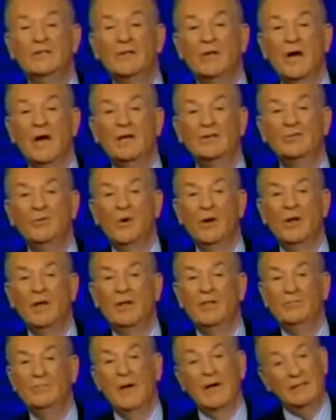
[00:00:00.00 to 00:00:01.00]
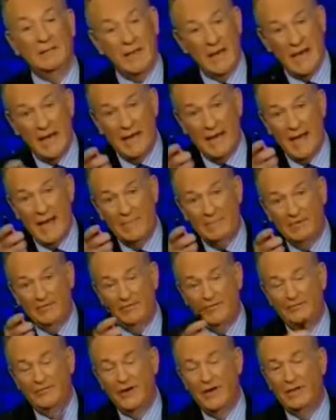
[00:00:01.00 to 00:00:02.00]
July 20th. Make dad happy
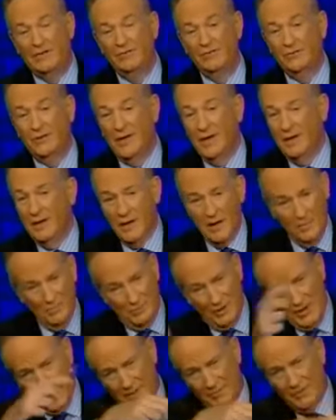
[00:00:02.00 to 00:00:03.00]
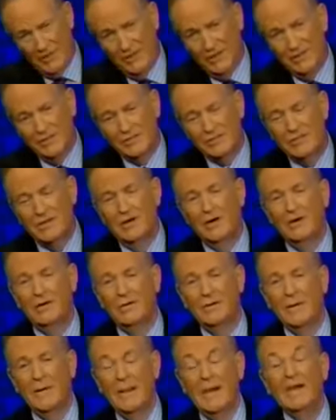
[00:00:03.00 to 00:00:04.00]
for Father's Day. Bring him to the show.
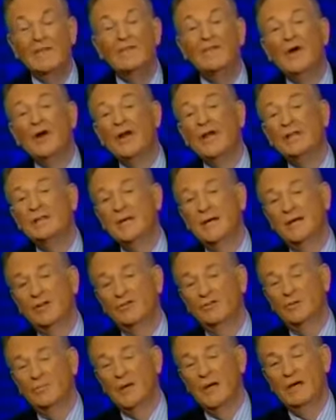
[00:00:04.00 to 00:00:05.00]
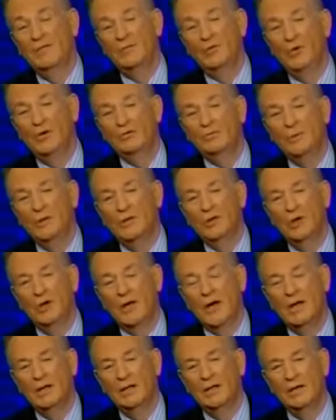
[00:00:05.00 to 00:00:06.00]
30 tickets remain for Westbury,
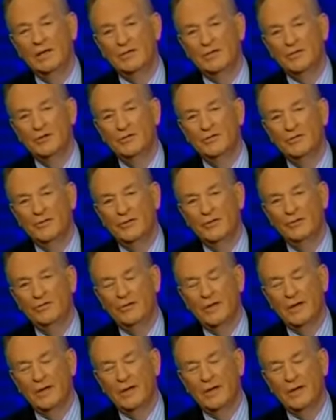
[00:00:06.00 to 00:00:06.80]
Long Island on June 1st.